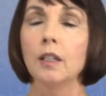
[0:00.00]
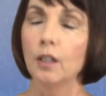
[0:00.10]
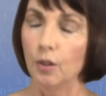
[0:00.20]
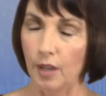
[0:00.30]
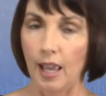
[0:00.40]

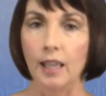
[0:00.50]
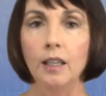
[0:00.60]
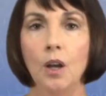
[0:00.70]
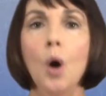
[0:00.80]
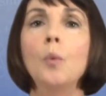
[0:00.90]
Okay,
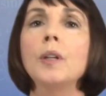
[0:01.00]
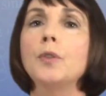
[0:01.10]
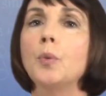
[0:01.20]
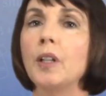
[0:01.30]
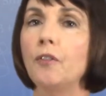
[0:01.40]
what if
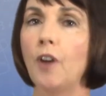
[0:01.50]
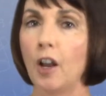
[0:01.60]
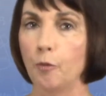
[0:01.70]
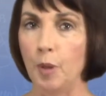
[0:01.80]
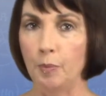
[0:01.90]

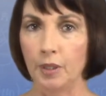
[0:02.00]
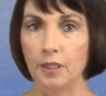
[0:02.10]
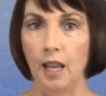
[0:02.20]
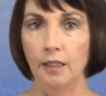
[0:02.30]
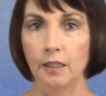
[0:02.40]
25 people
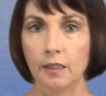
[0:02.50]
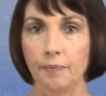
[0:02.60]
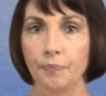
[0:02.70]
attended?